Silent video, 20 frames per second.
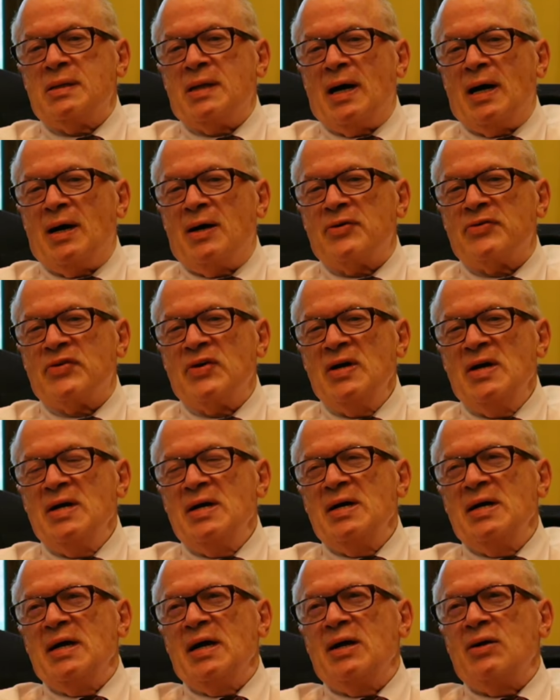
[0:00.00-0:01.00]

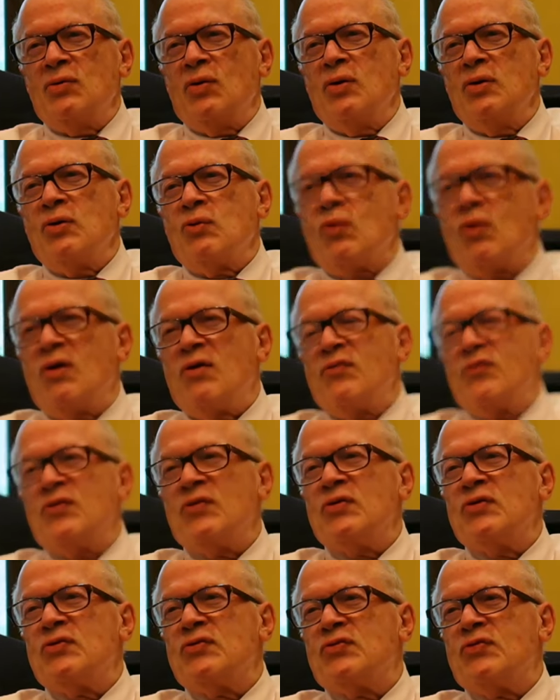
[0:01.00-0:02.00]
and all they're offering
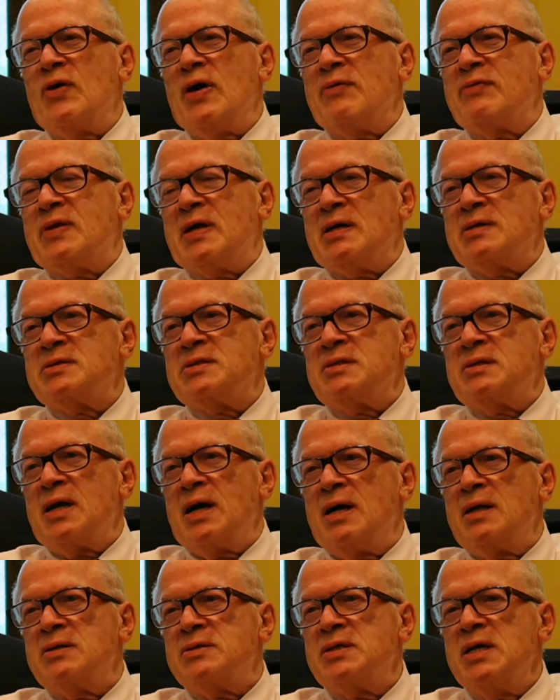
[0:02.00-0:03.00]
you is
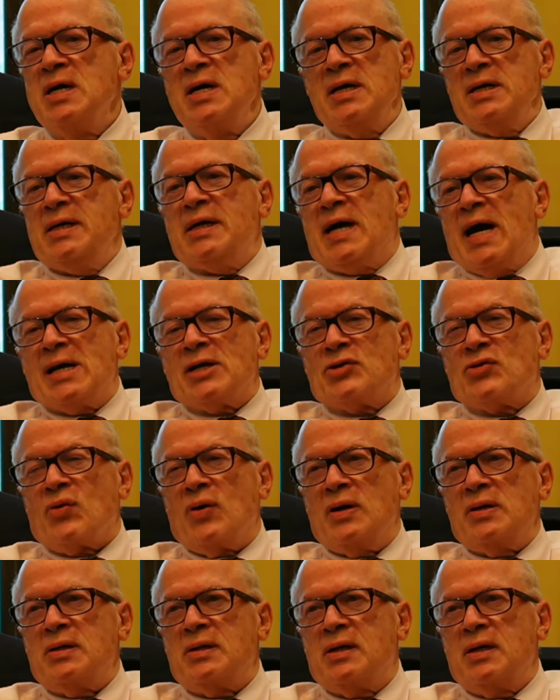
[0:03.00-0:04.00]
$5,000. You got to
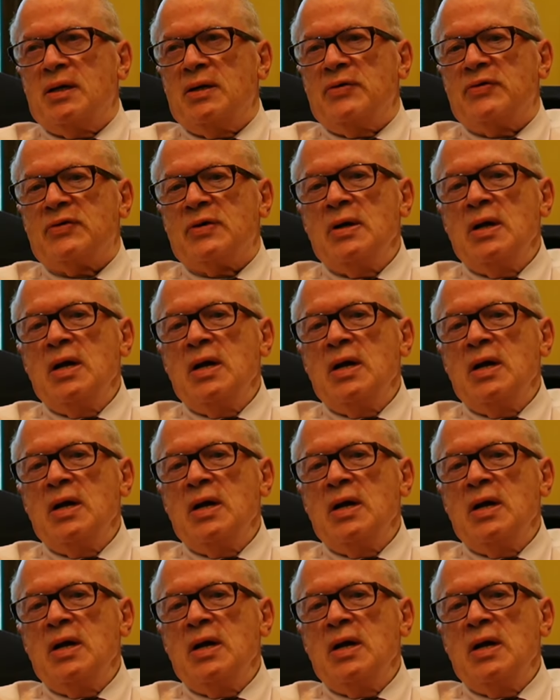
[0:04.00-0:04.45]
try the case.